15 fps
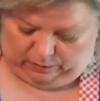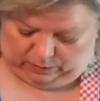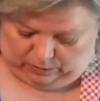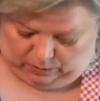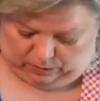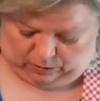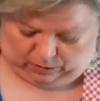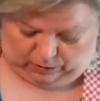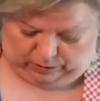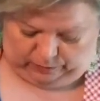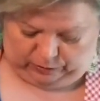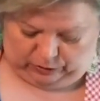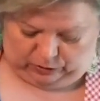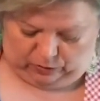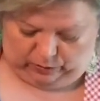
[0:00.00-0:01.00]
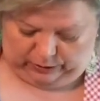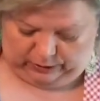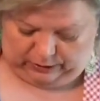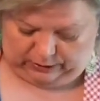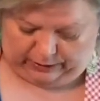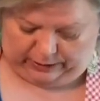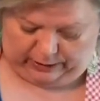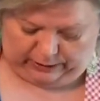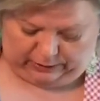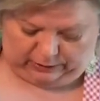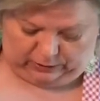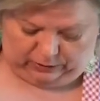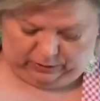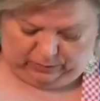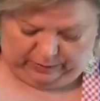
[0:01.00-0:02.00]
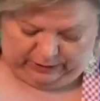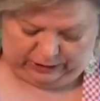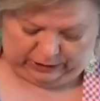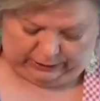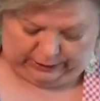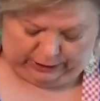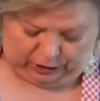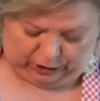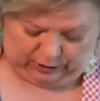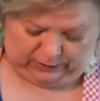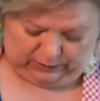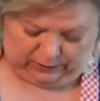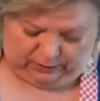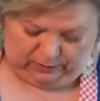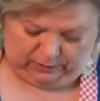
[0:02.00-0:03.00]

Oh, I'm so excited. It's going to be delicious.